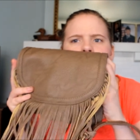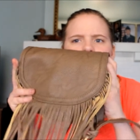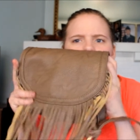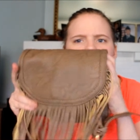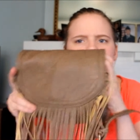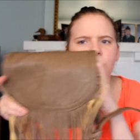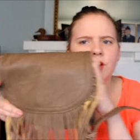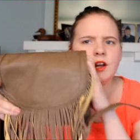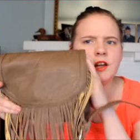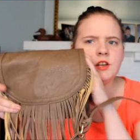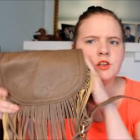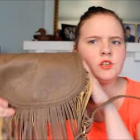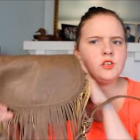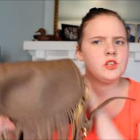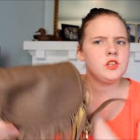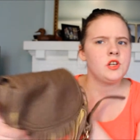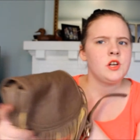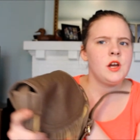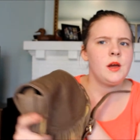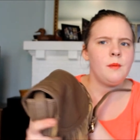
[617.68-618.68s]

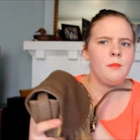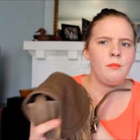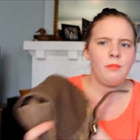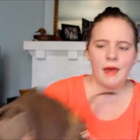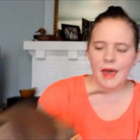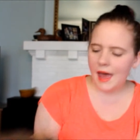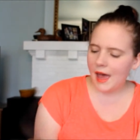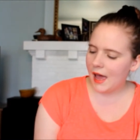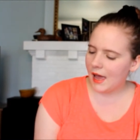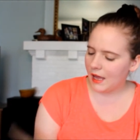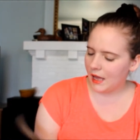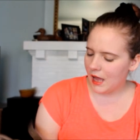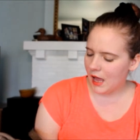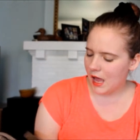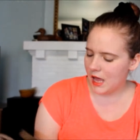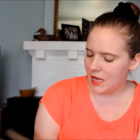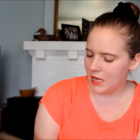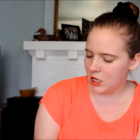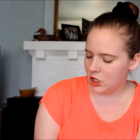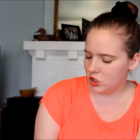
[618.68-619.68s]
Fringe Bag
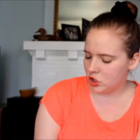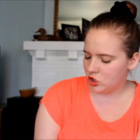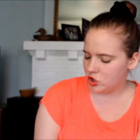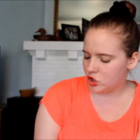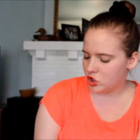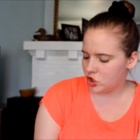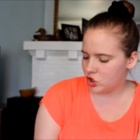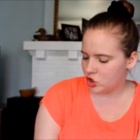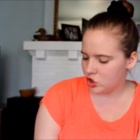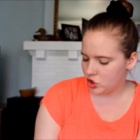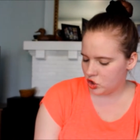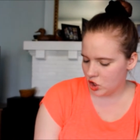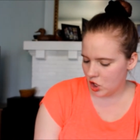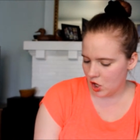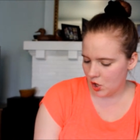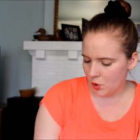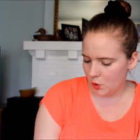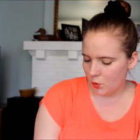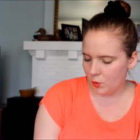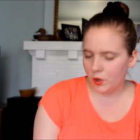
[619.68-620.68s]
in
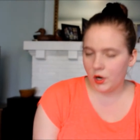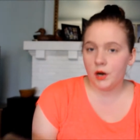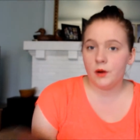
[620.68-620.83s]
Stone.